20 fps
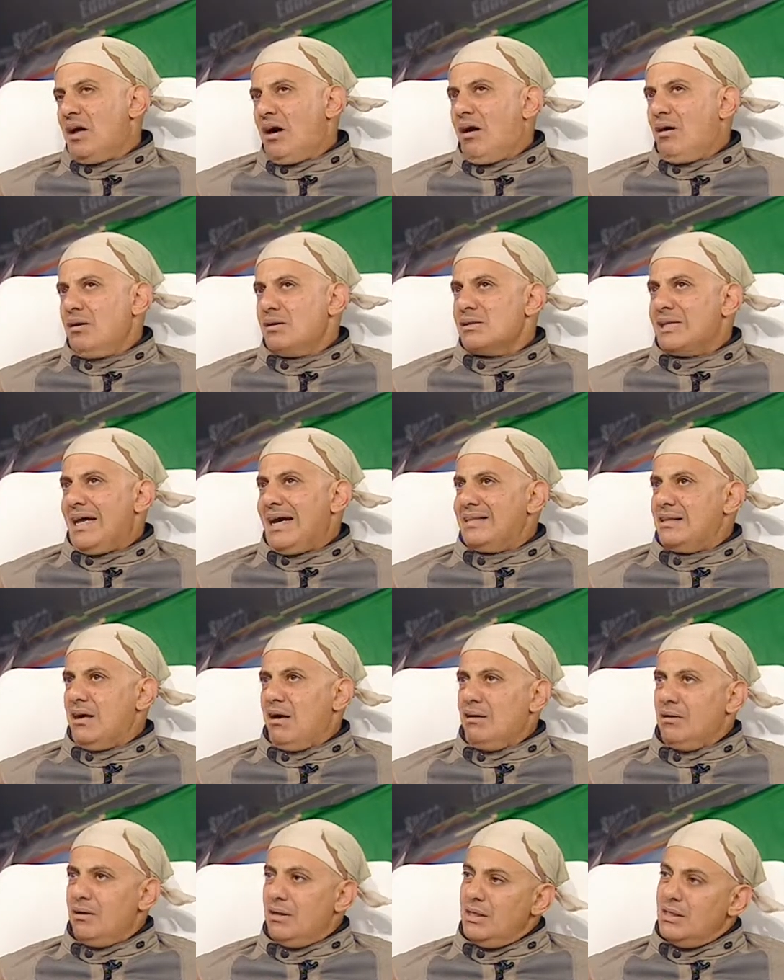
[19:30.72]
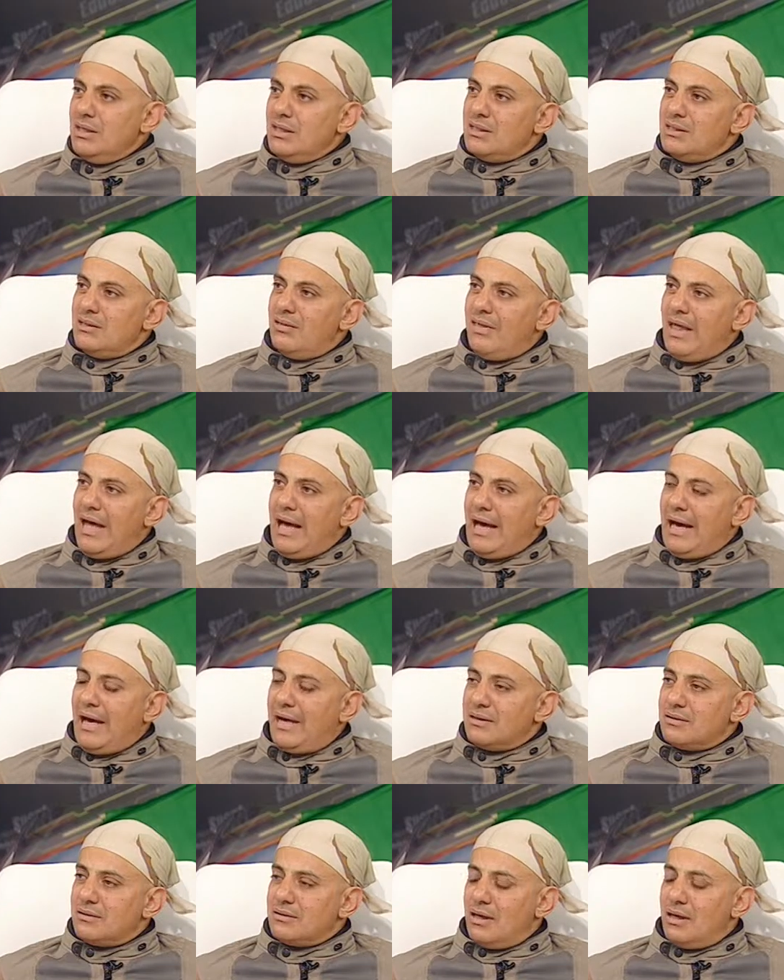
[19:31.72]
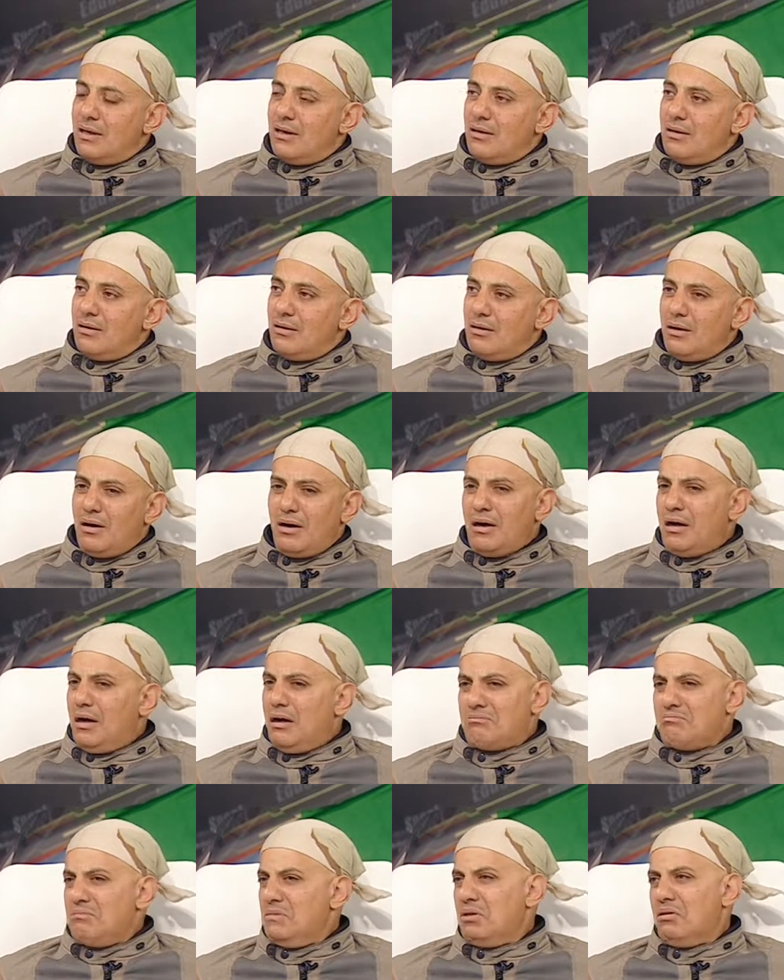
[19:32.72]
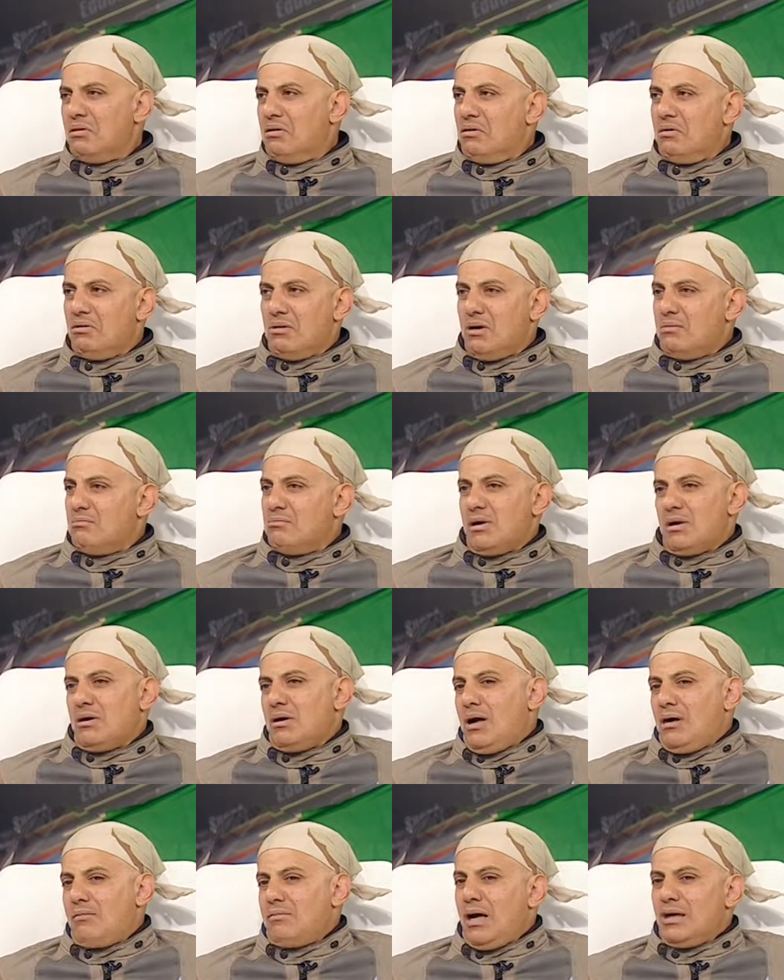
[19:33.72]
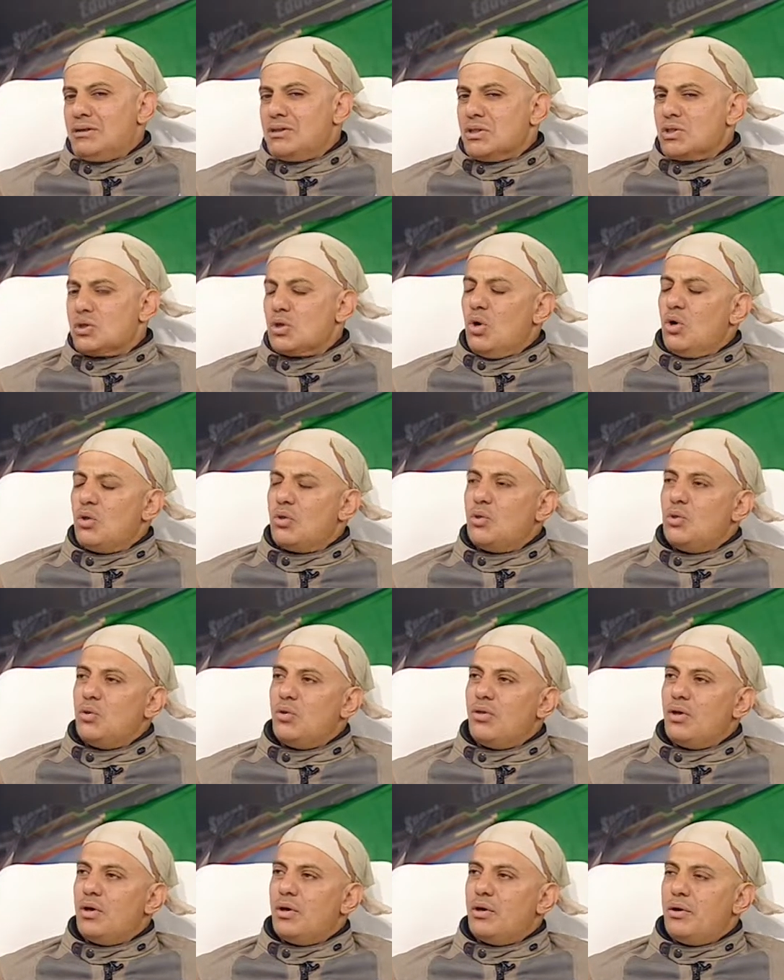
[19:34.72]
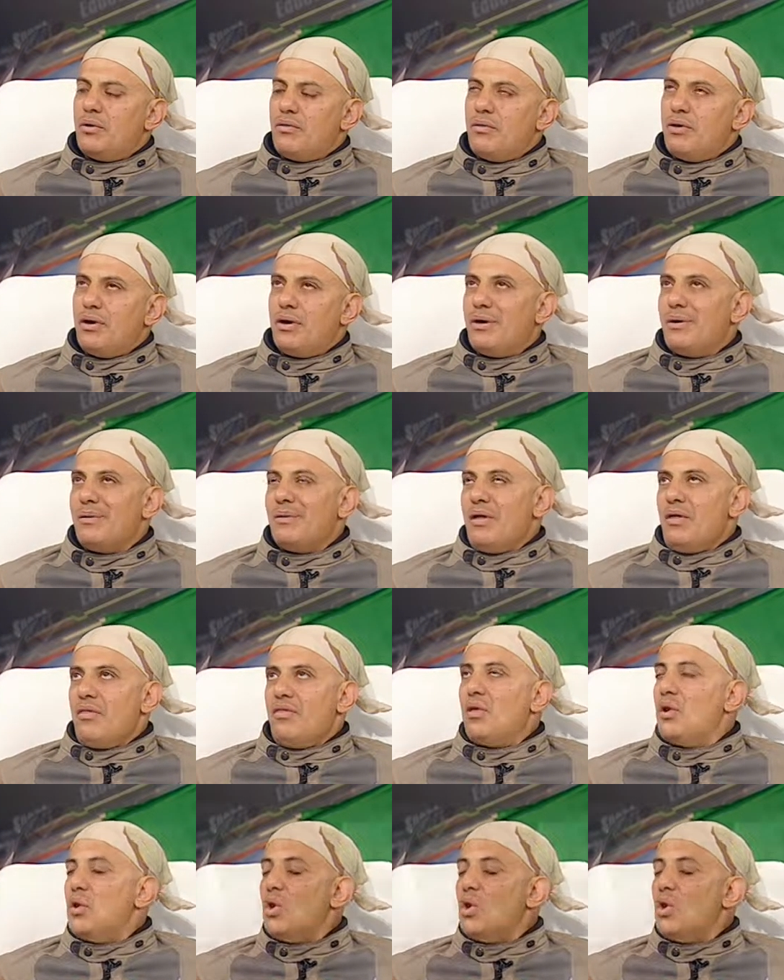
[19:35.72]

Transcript: honestly, I don't need that. Uh, um, no, um, I, I, just go through the the, the